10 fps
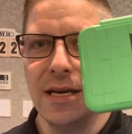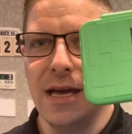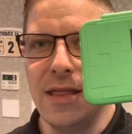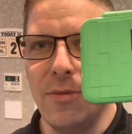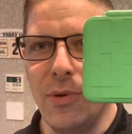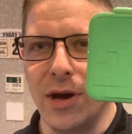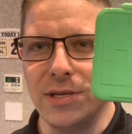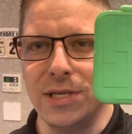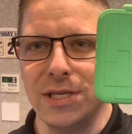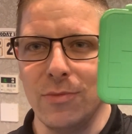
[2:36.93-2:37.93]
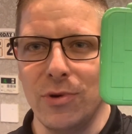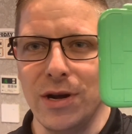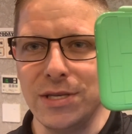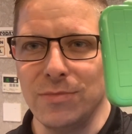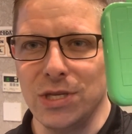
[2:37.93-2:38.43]
The box is somewhere
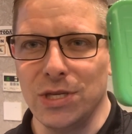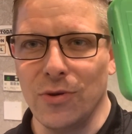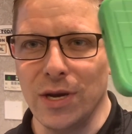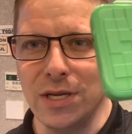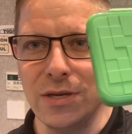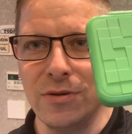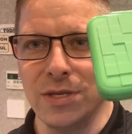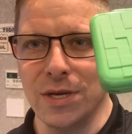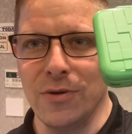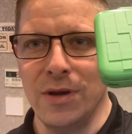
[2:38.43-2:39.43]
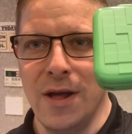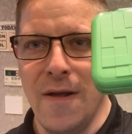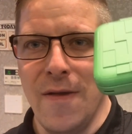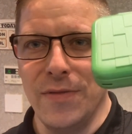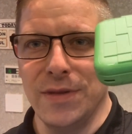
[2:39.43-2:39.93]
else, I'm just showing it to you. So
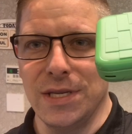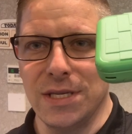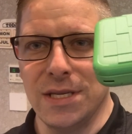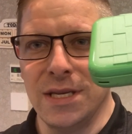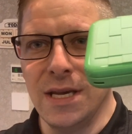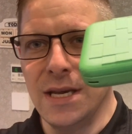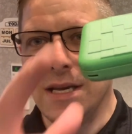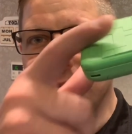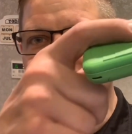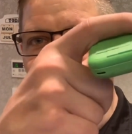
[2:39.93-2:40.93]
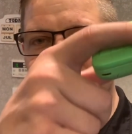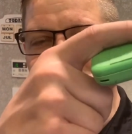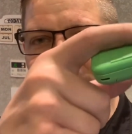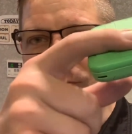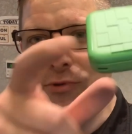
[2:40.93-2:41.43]
this is
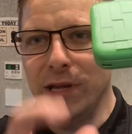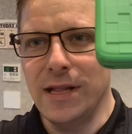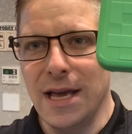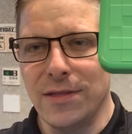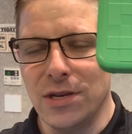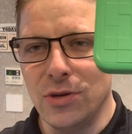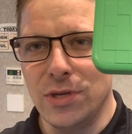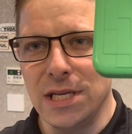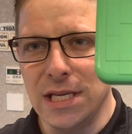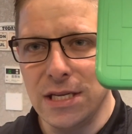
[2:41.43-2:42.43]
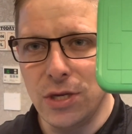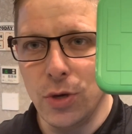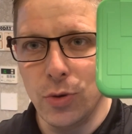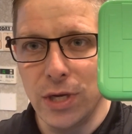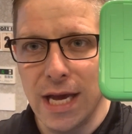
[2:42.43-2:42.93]
textured. I really like the new
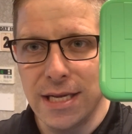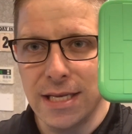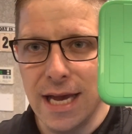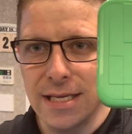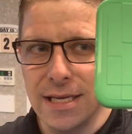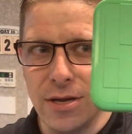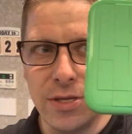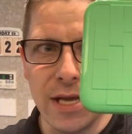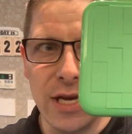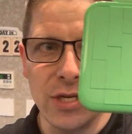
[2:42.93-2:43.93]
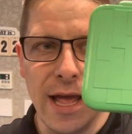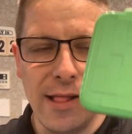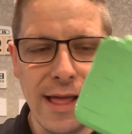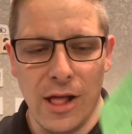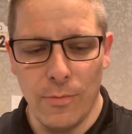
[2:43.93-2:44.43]
2DS
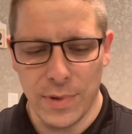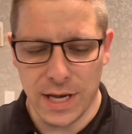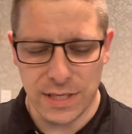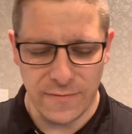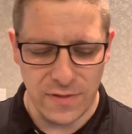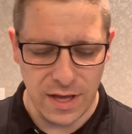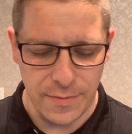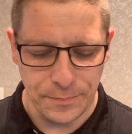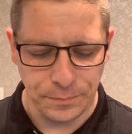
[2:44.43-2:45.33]
XL/LL because of